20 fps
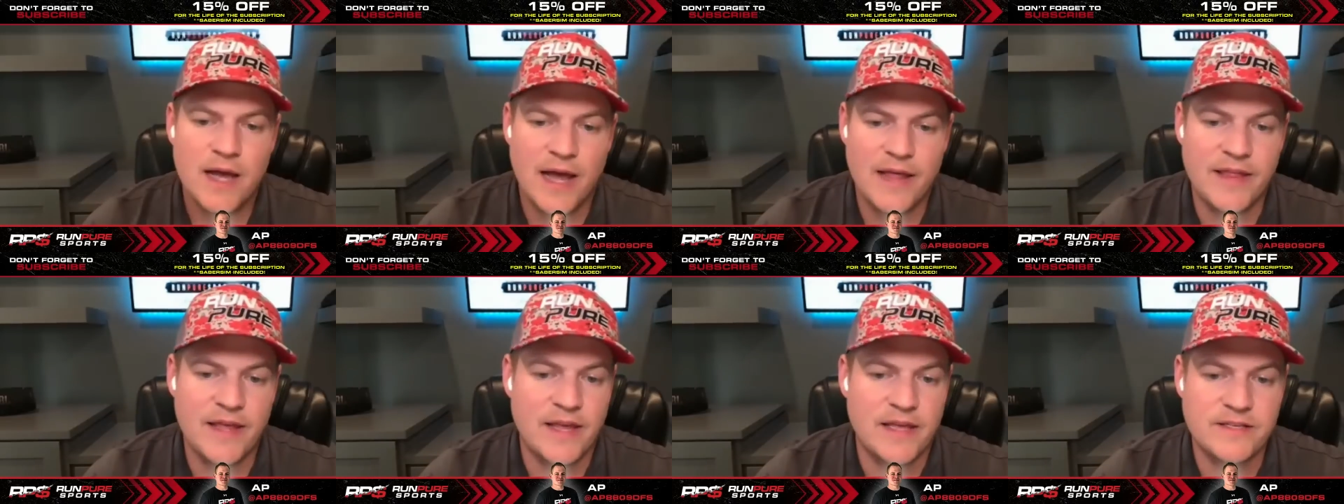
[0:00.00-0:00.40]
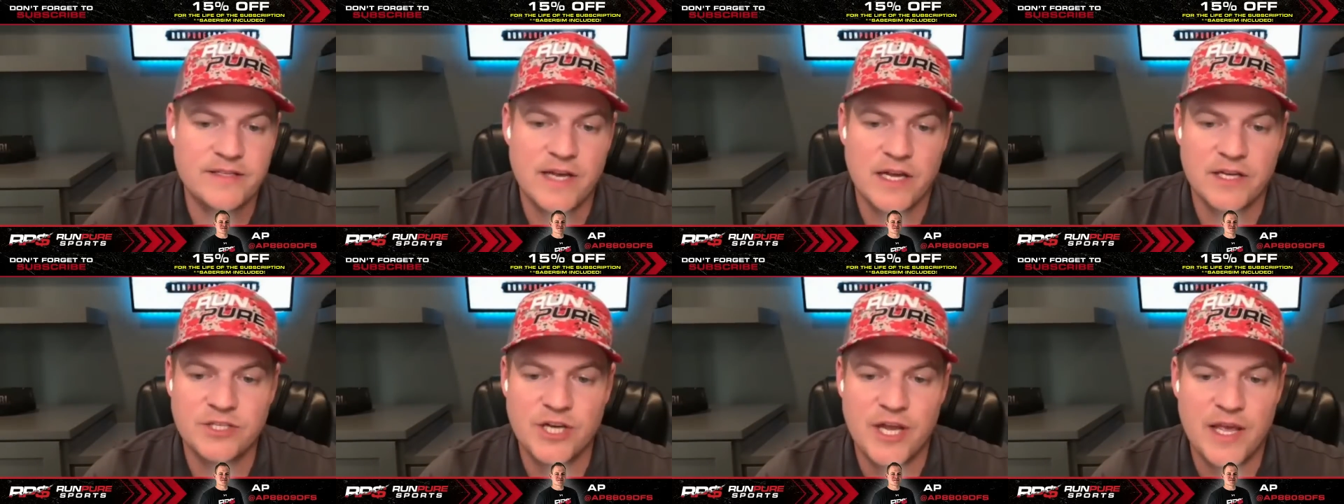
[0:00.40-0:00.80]
I think
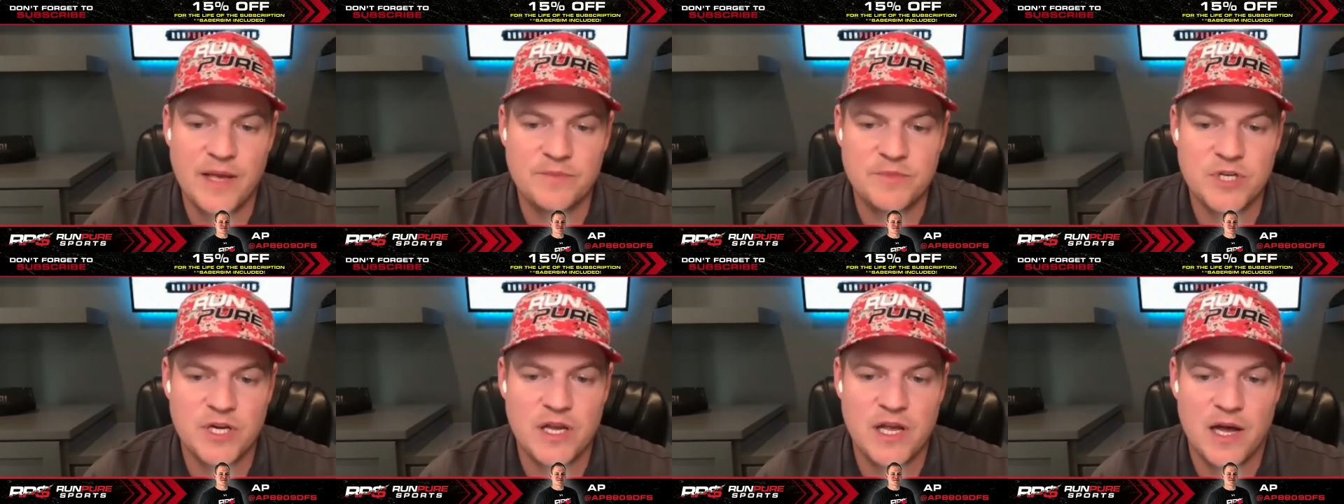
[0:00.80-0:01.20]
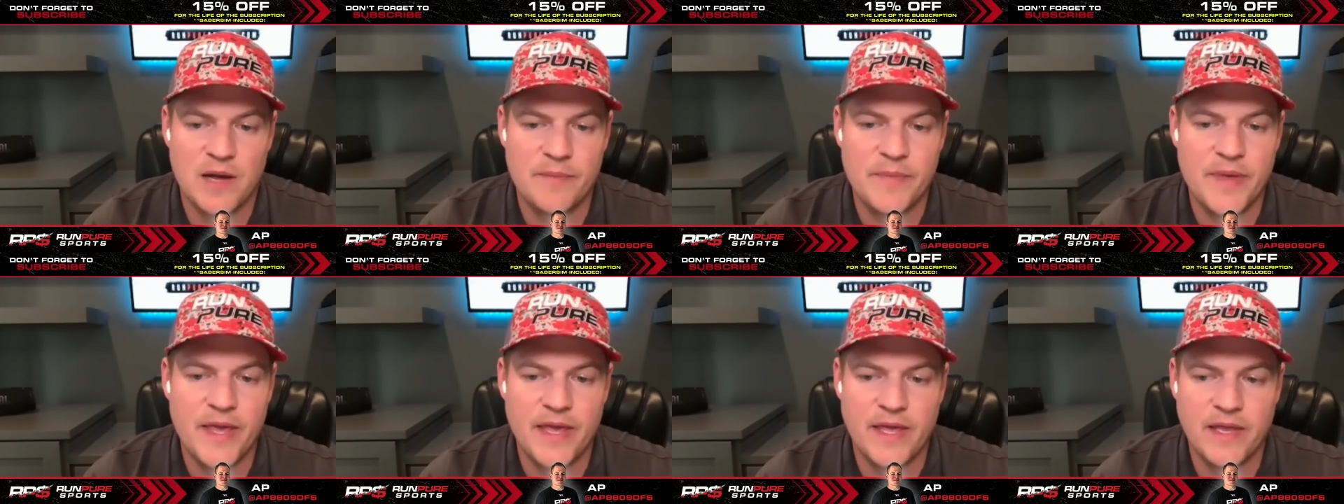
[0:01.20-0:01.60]
Sung Jae Im should
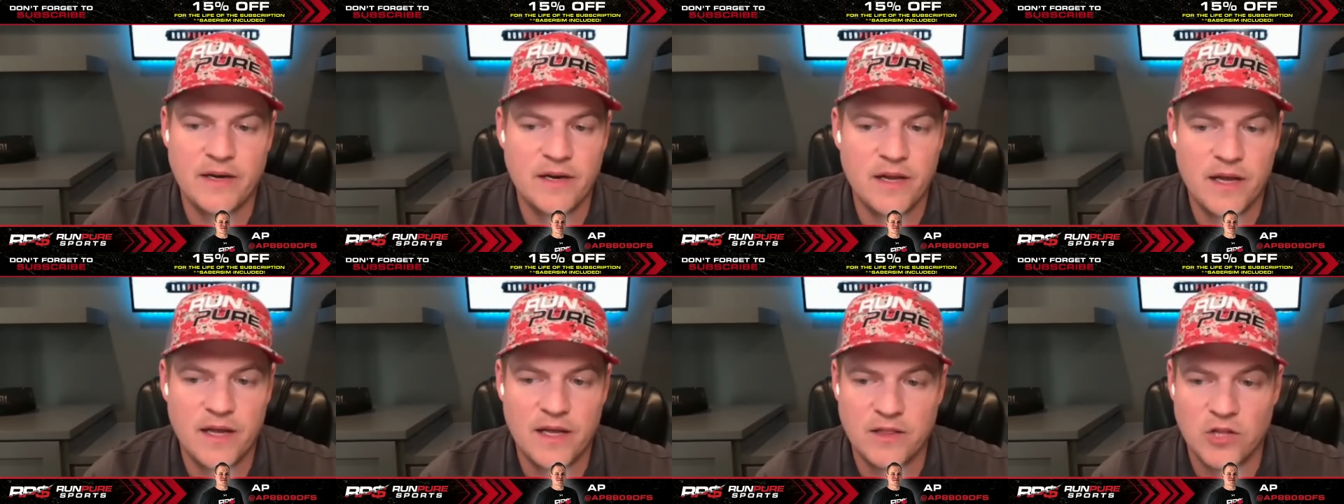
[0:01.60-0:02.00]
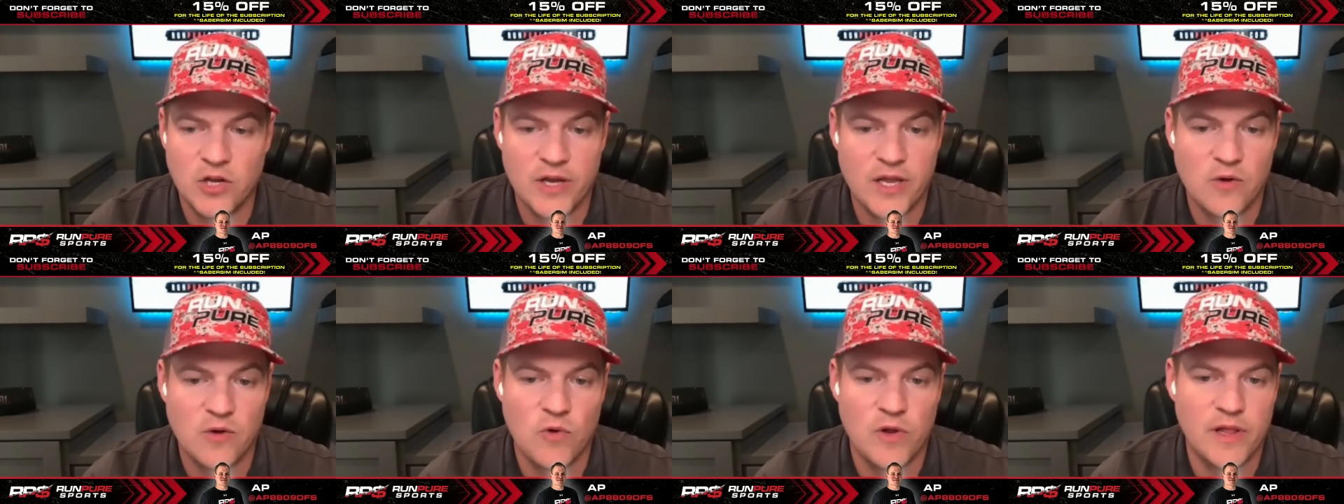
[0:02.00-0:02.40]
come in
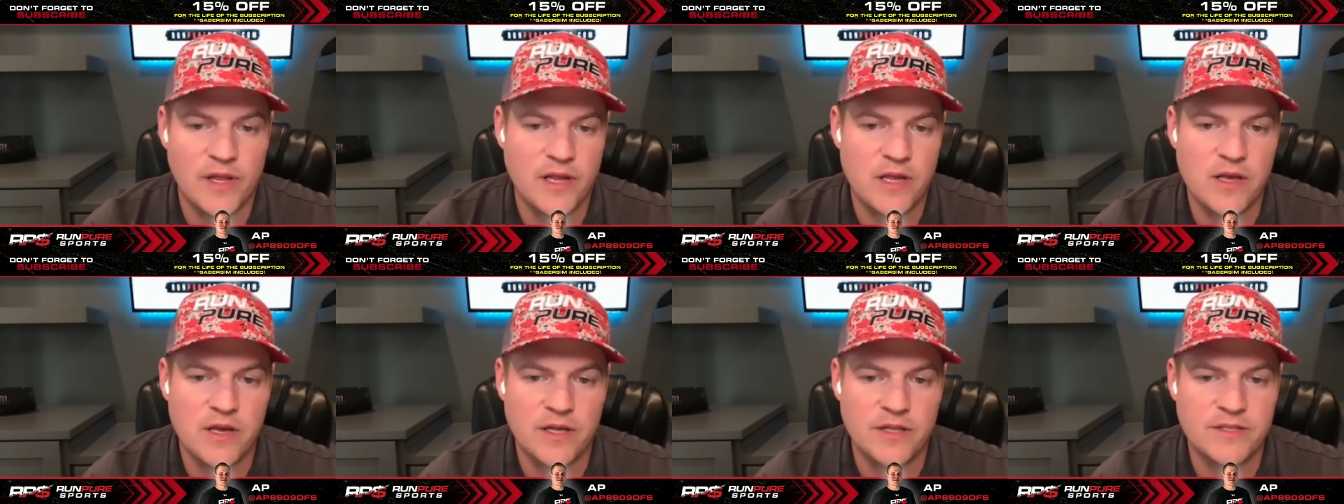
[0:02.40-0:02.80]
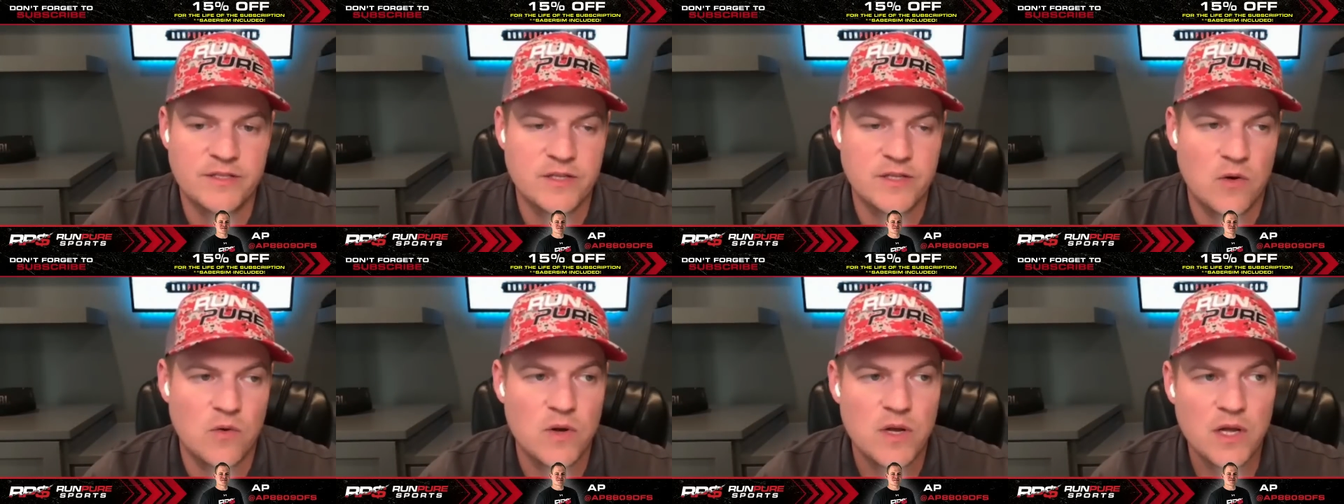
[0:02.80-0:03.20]
looking really good.
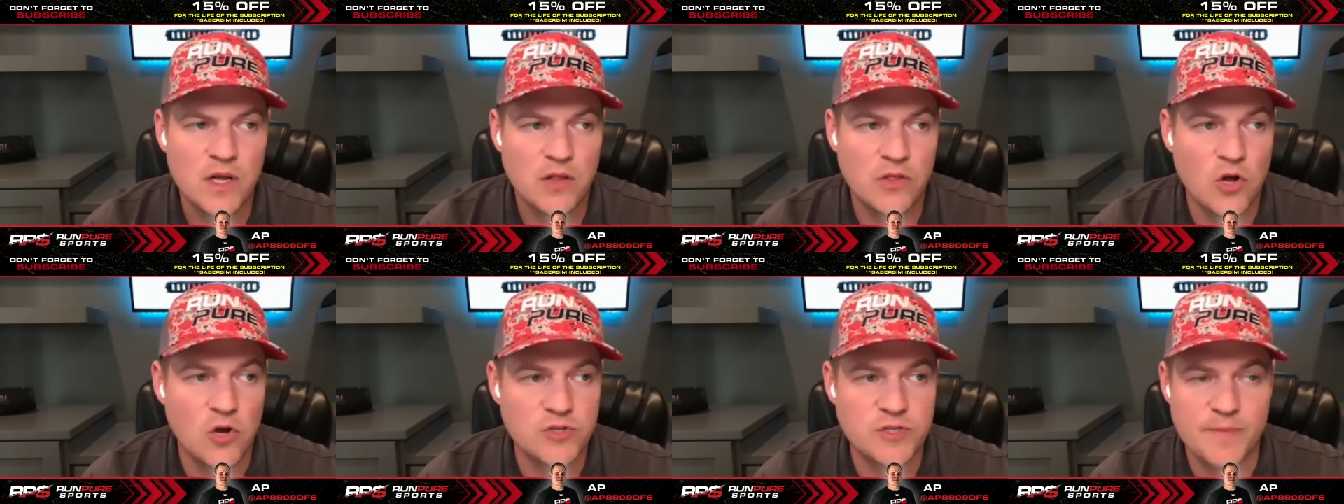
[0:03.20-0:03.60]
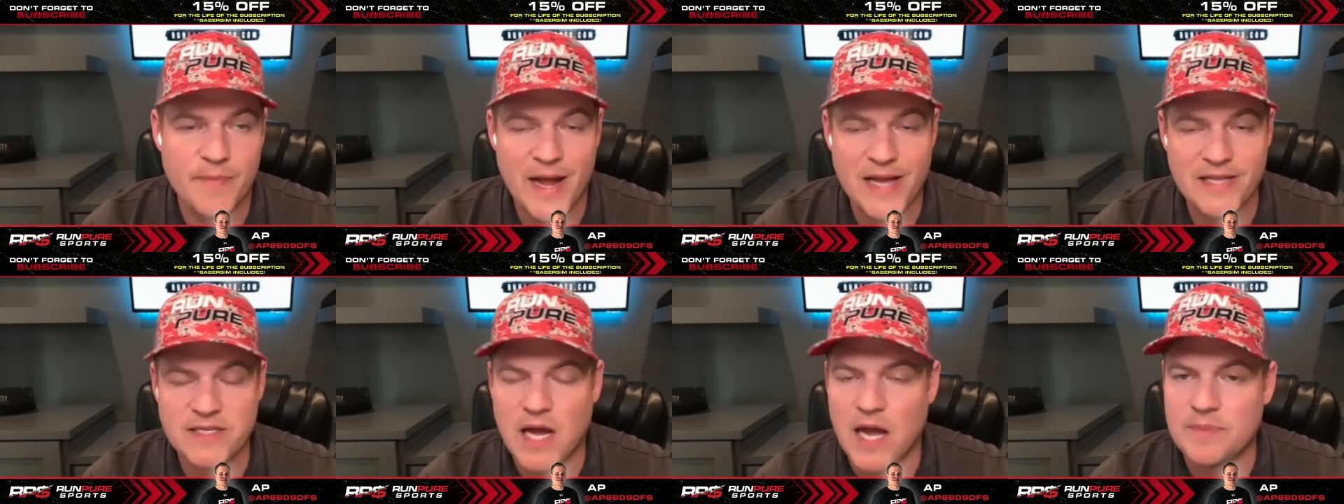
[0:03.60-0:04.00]
So those are
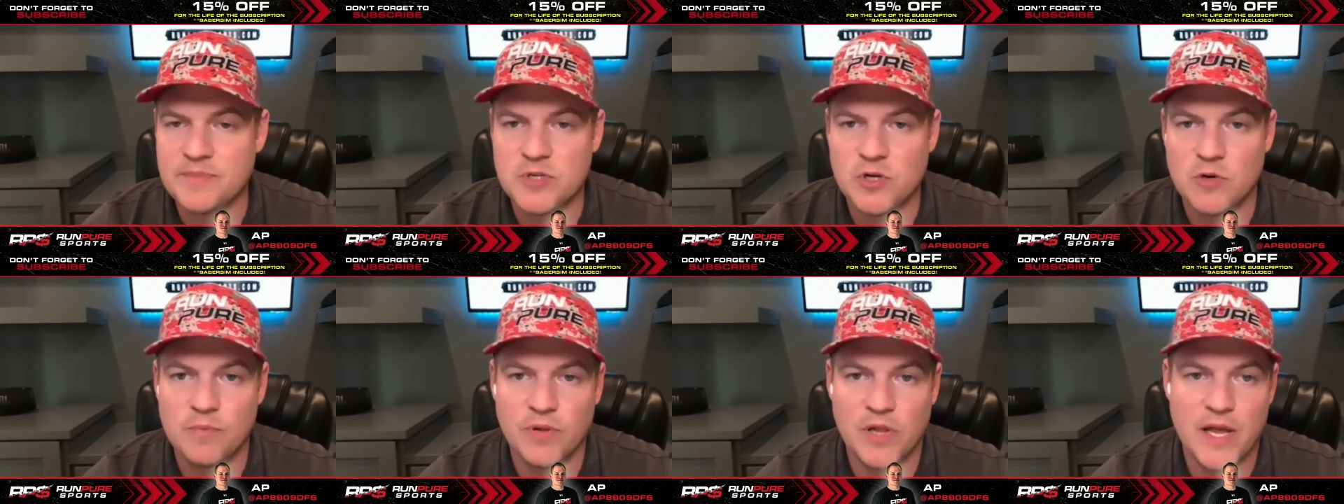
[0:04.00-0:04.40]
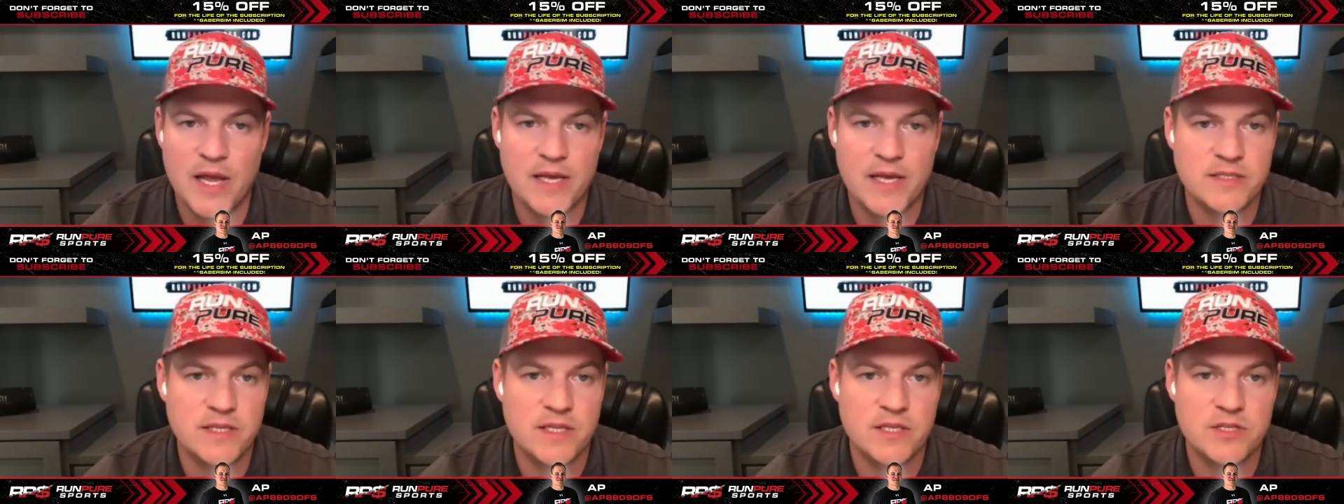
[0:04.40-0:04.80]
my top two
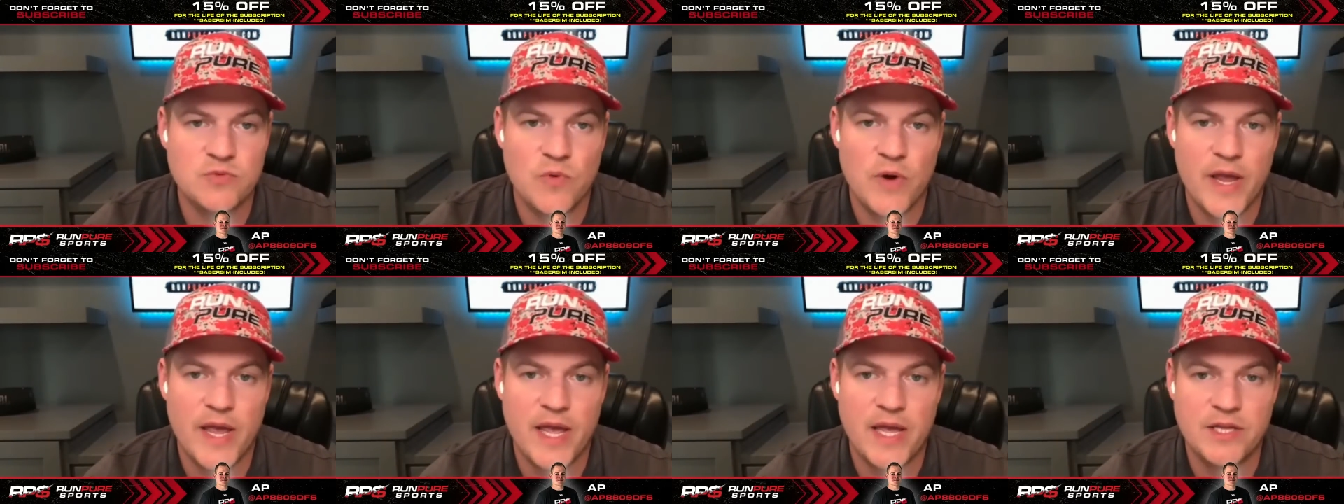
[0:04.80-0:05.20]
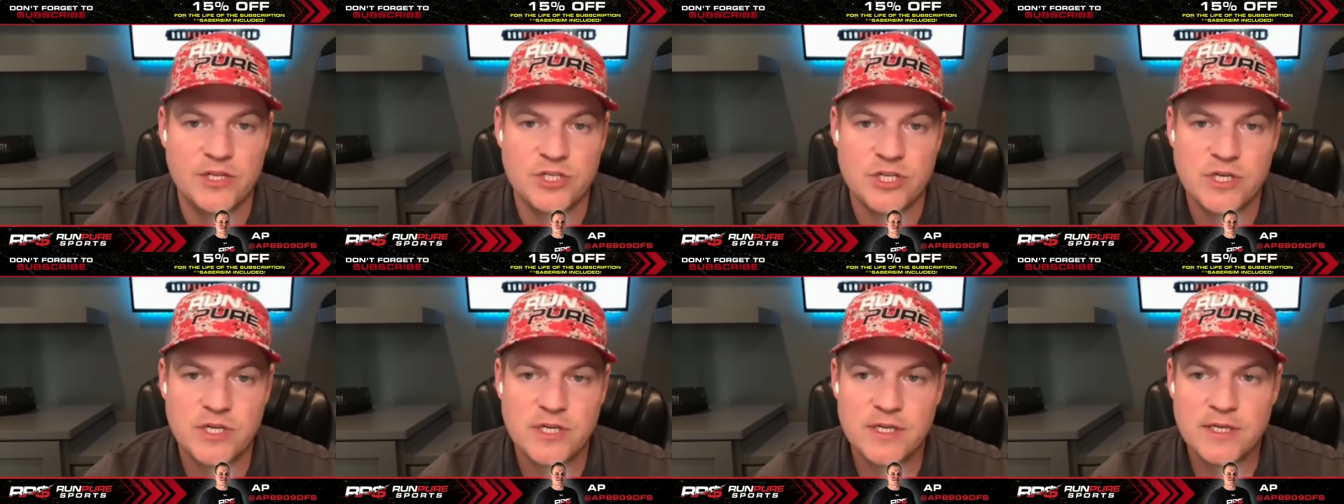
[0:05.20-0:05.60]
plays in this
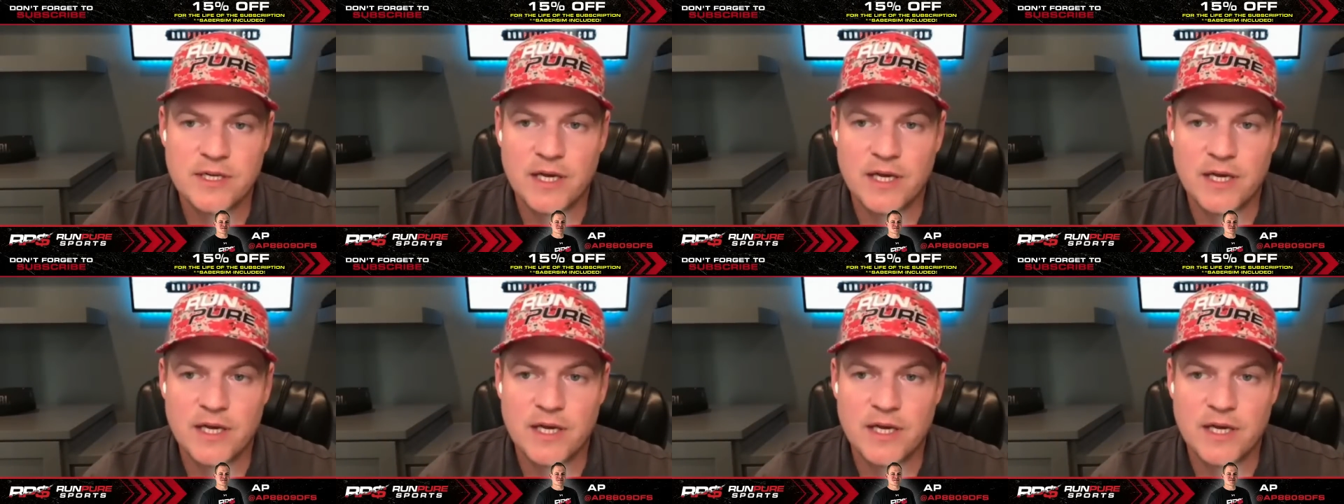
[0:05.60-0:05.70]
range.